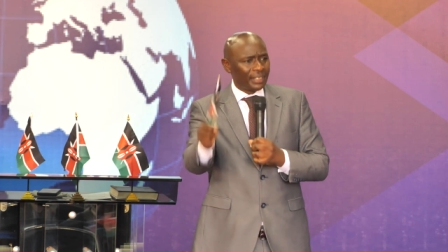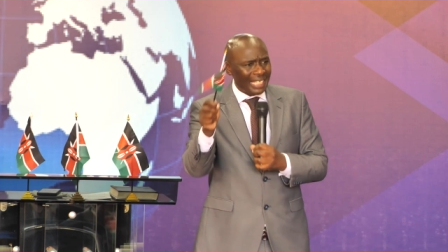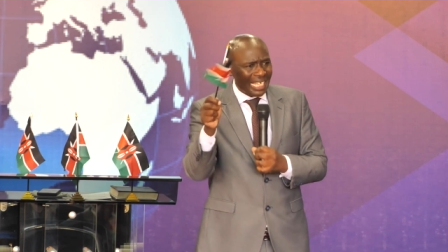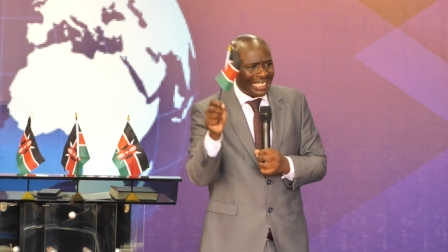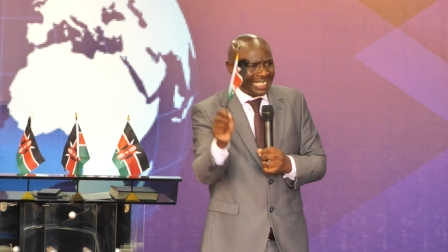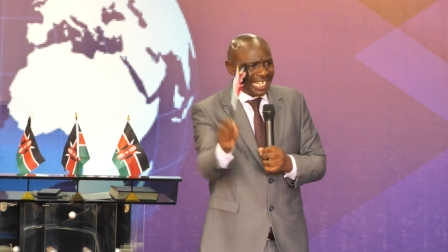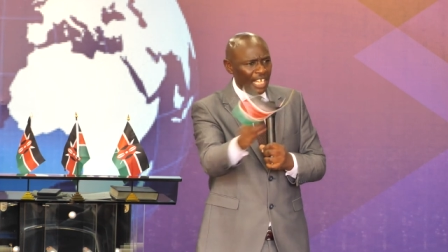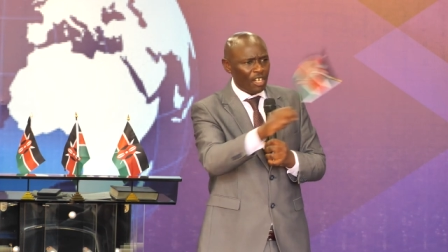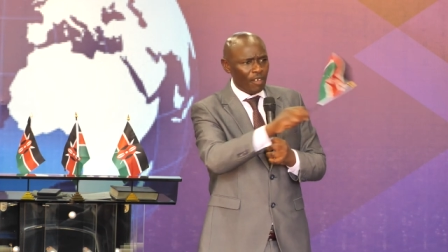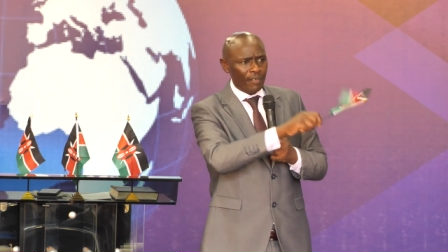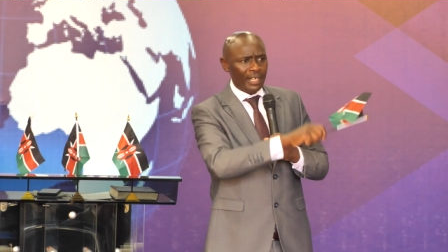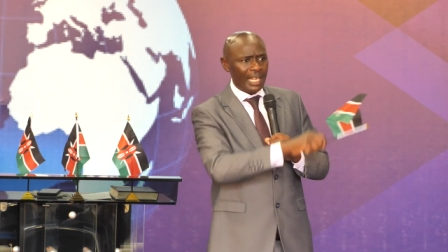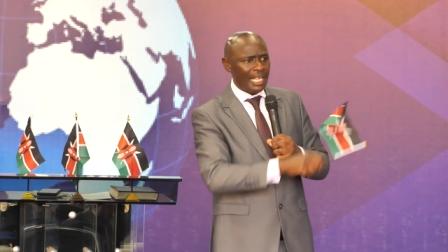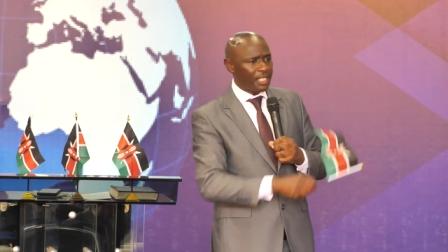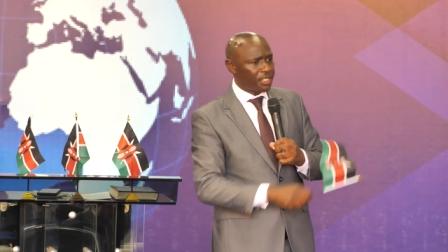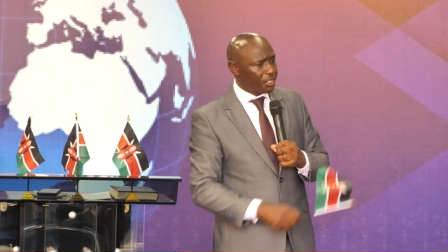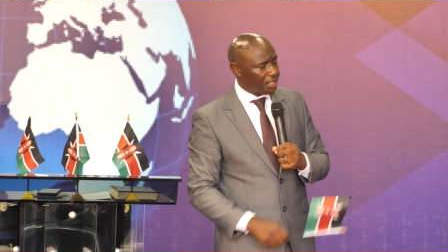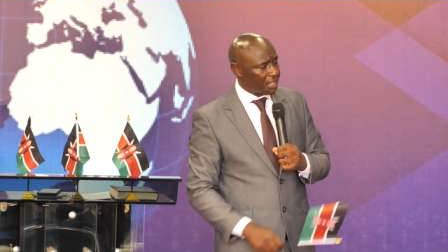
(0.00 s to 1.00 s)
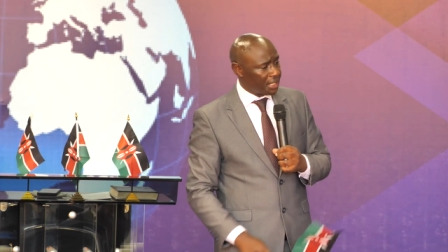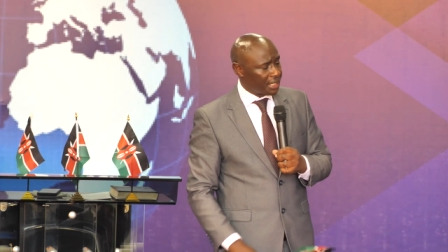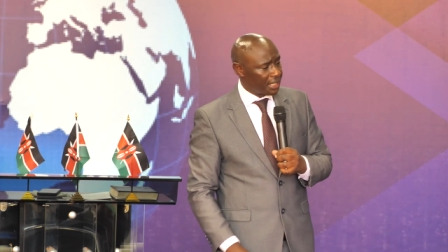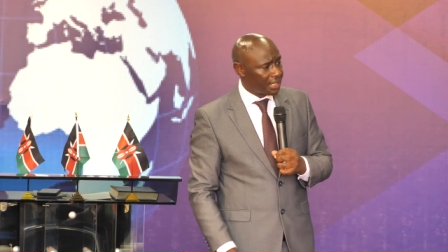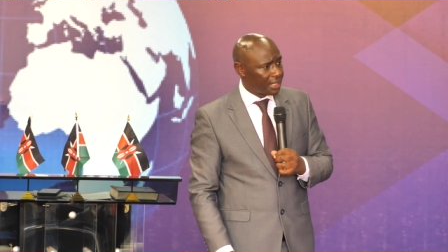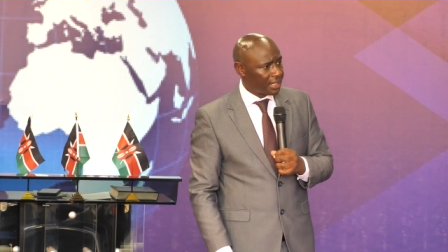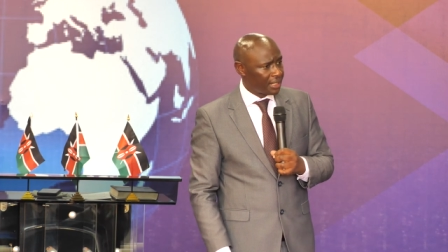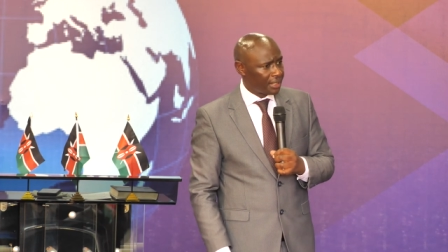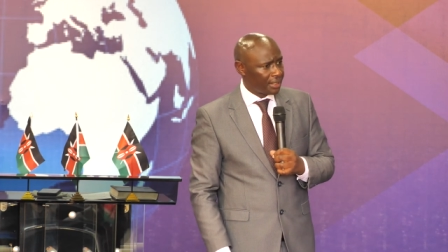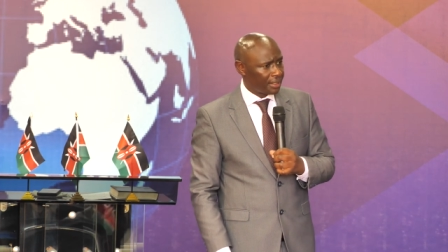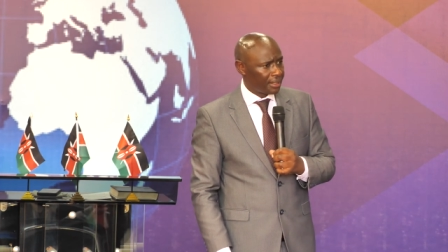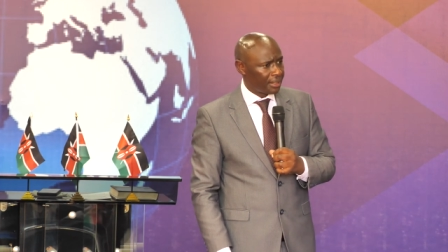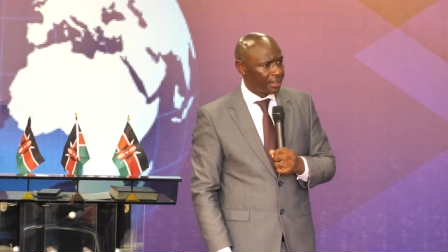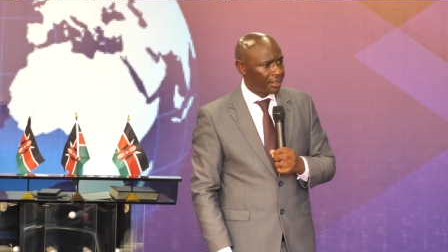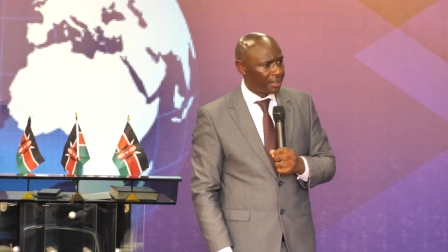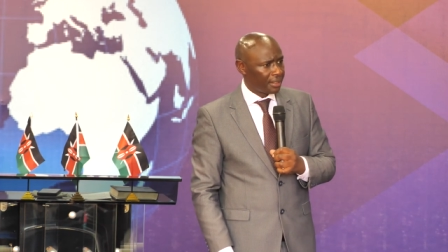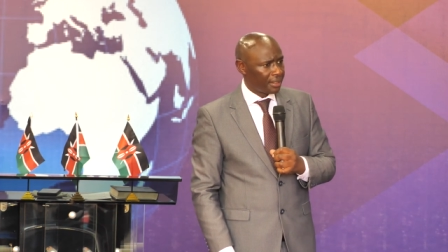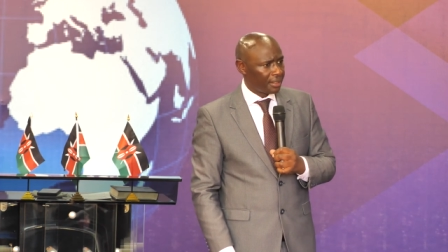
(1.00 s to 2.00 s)
in that kind of country.
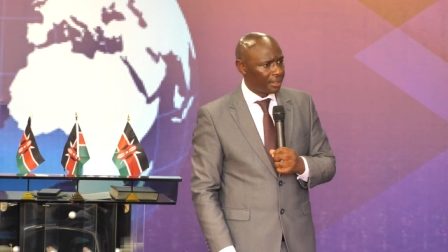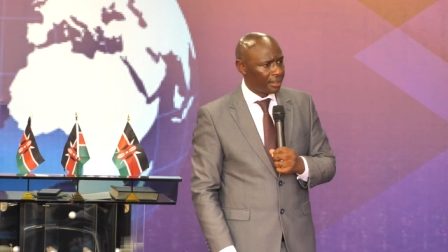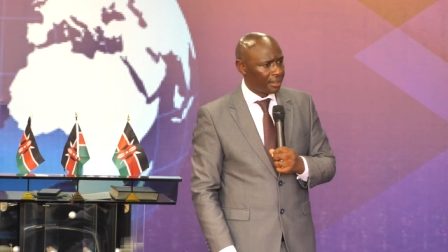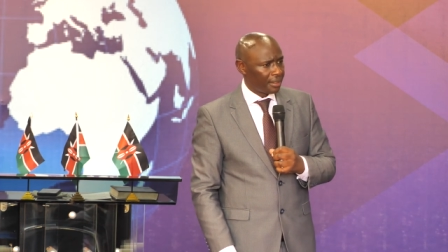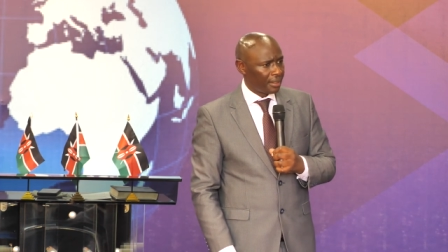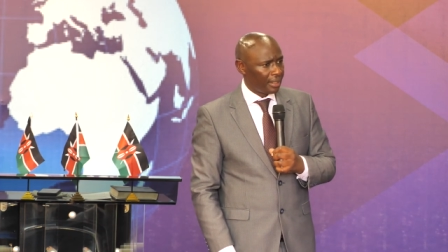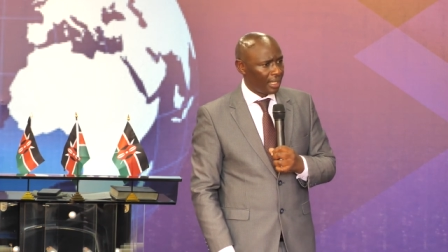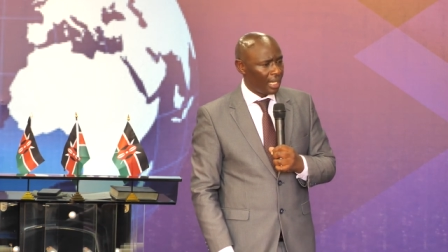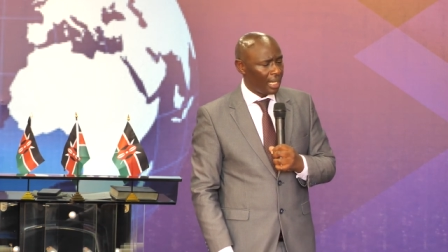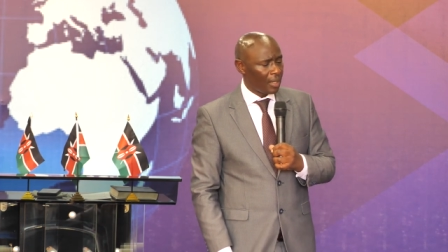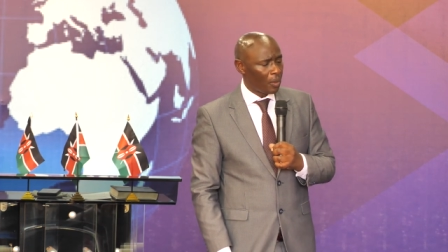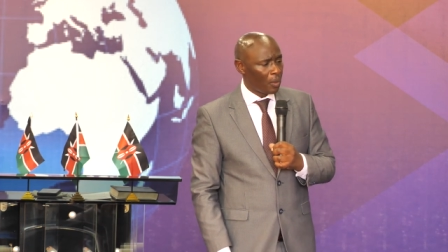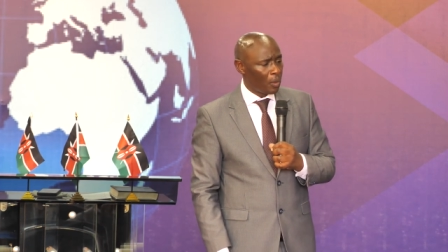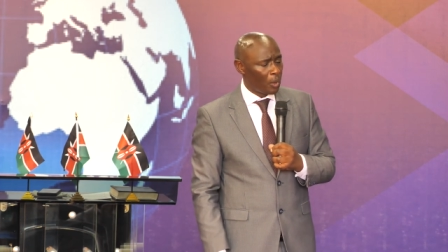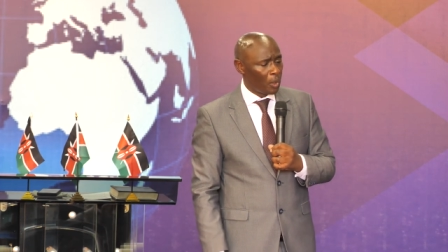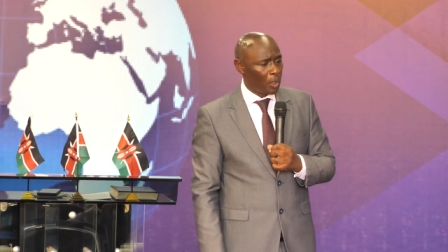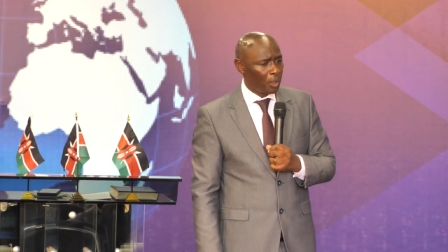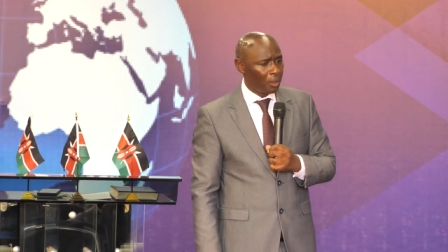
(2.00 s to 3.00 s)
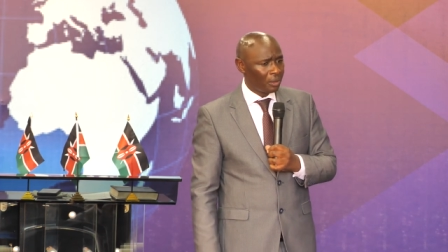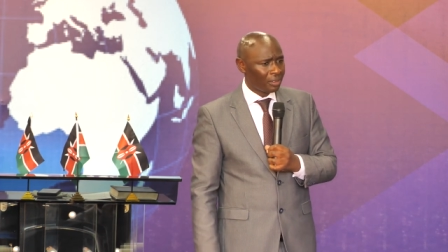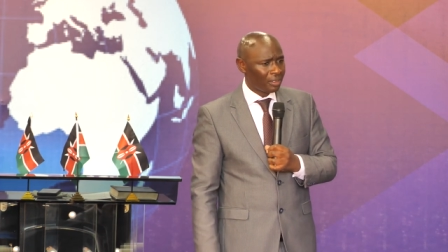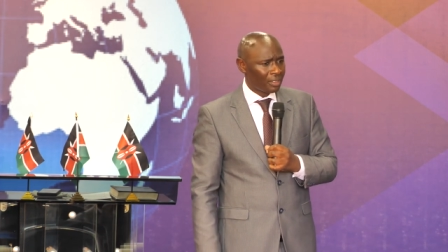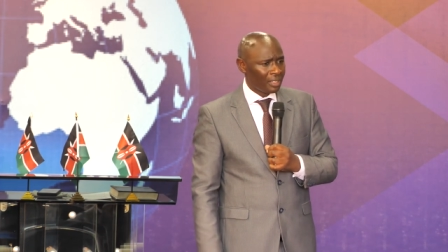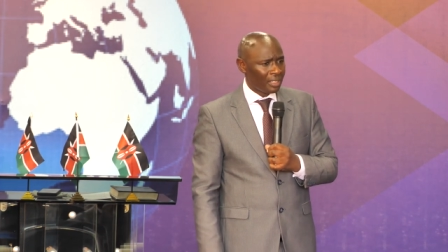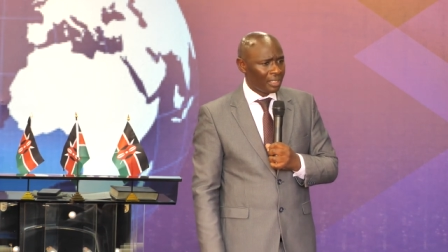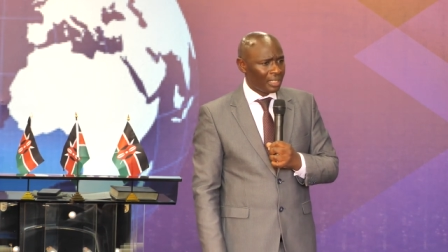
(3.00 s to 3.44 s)
Hello?